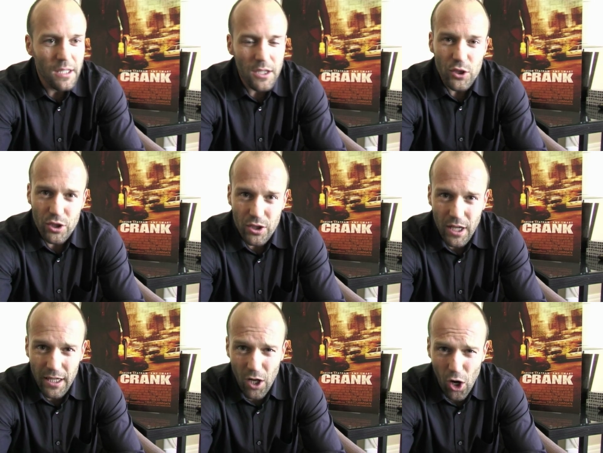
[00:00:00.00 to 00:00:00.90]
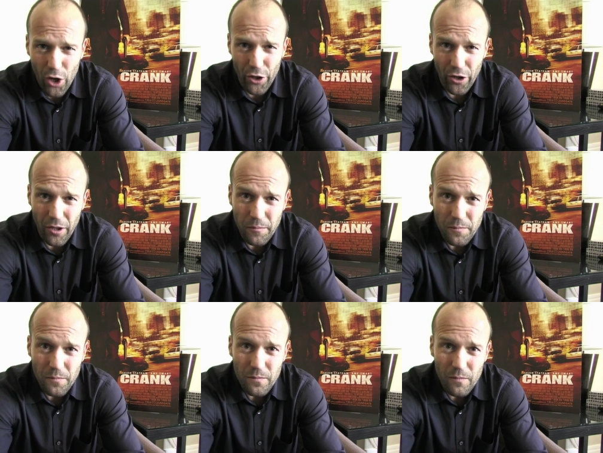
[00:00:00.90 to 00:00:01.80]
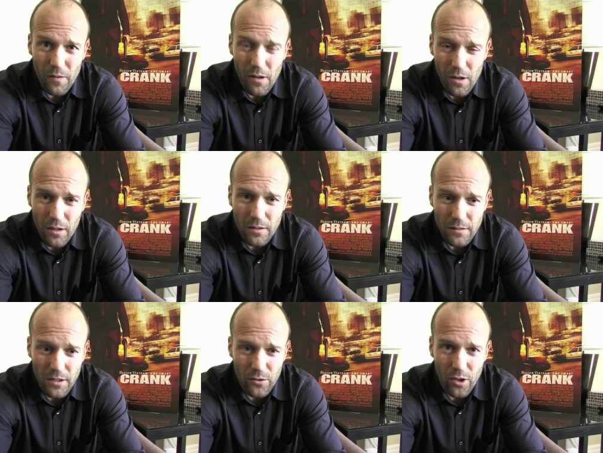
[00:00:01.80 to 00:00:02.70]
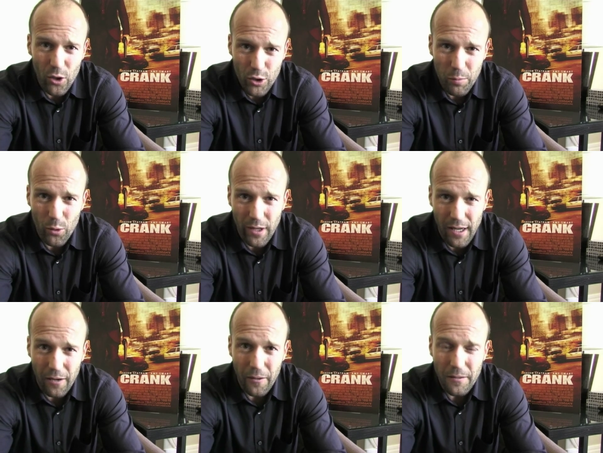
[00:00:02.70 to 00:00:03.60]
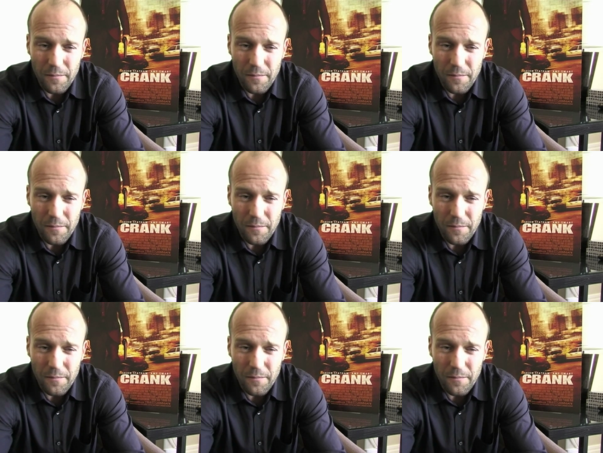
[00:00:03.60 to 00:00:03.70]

Sustain hard on under a hospital gown.